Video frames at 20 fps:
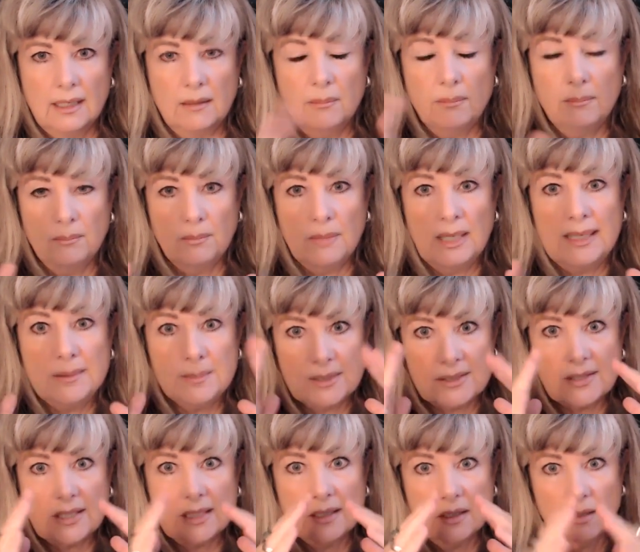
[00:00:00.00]
My
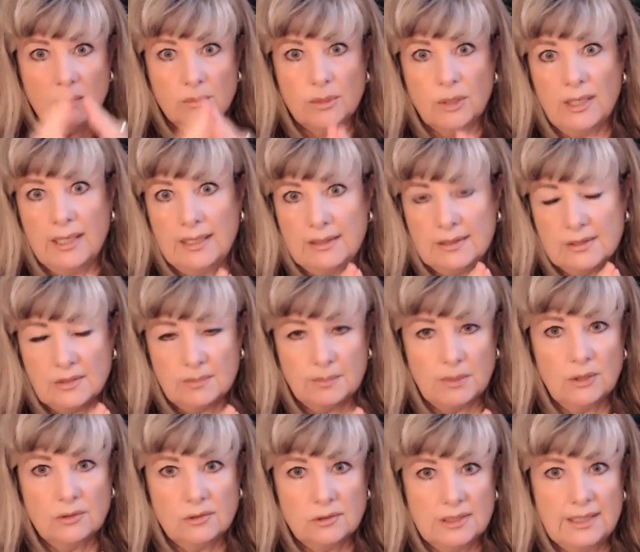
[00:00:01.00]
particular brain is
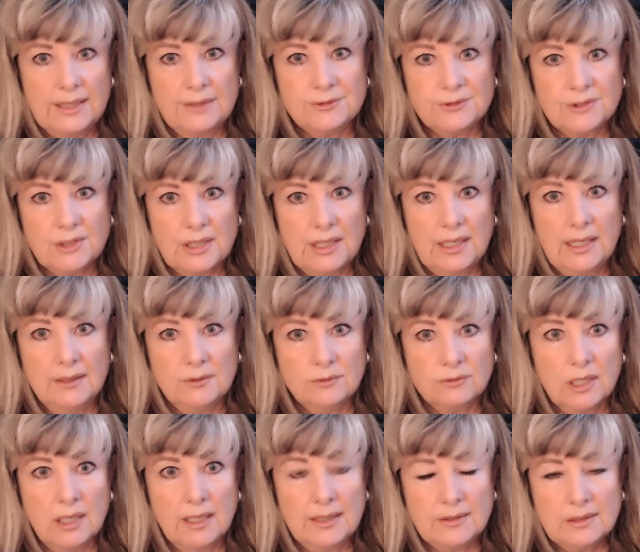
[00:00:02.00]
both left and
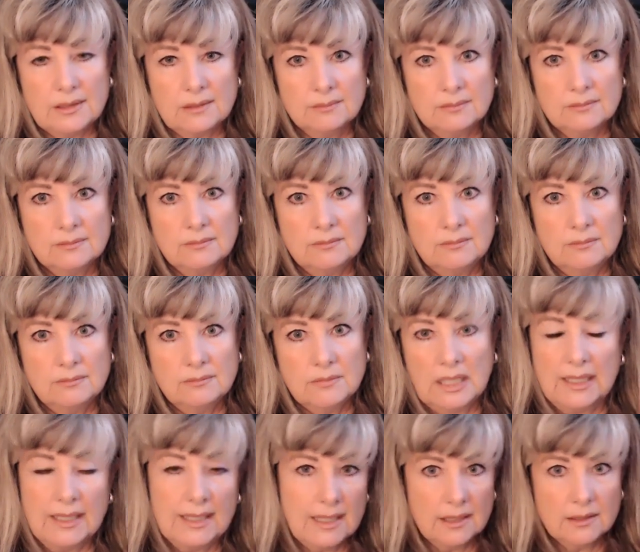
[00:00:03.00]
right.
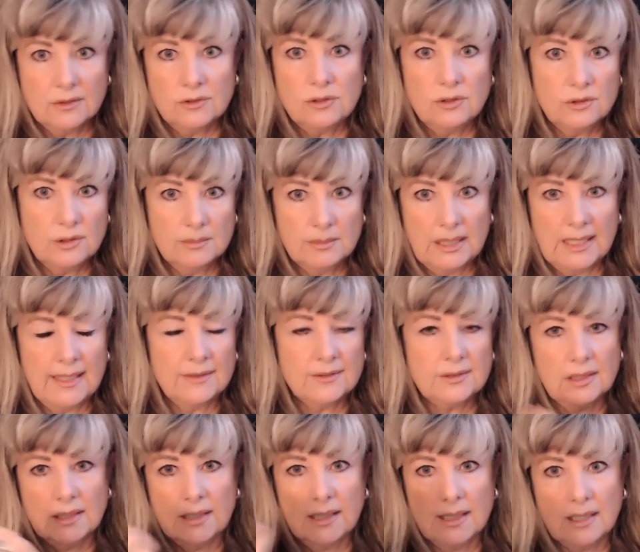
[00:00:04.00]
I can do the math
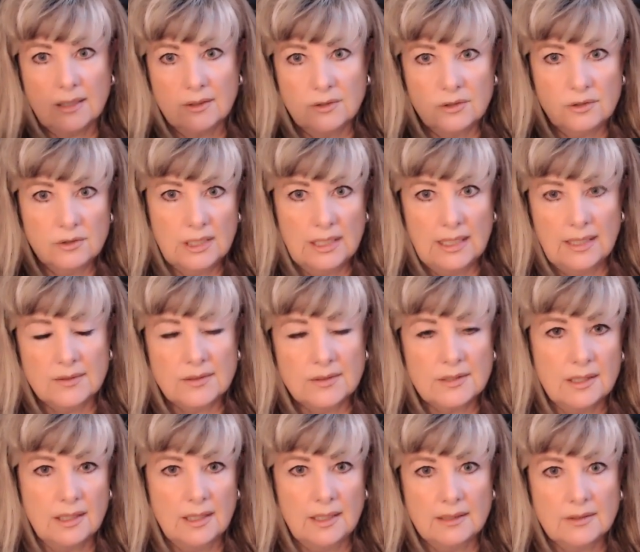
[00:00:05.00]
and I can do the
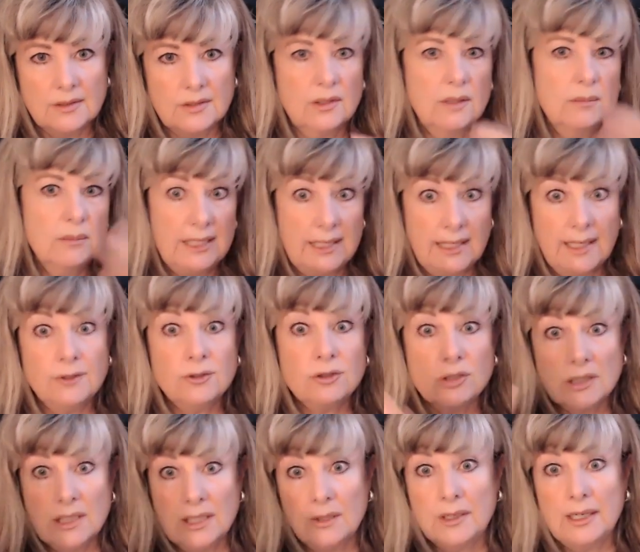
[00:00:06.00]
aesthetics. So I'm an
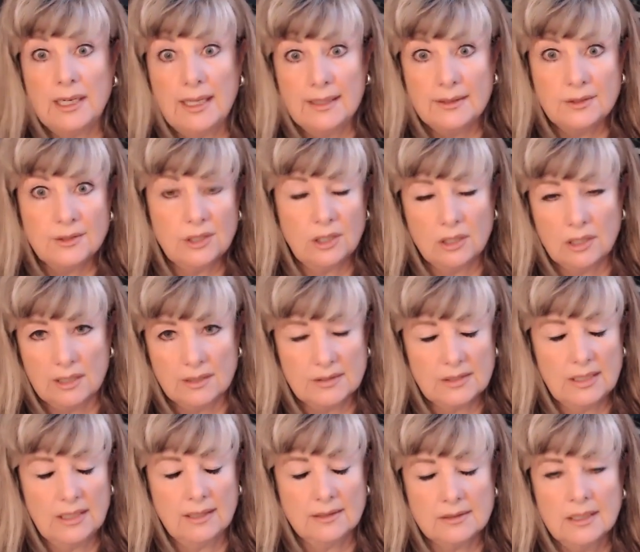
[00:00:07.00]
engineer and an
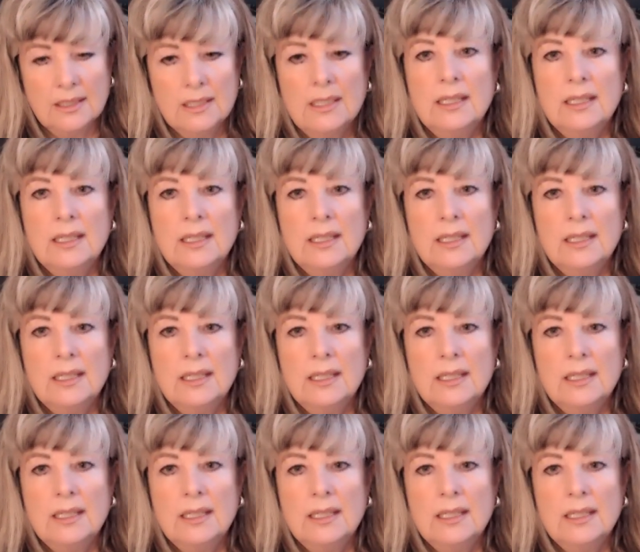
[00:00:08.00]
architect.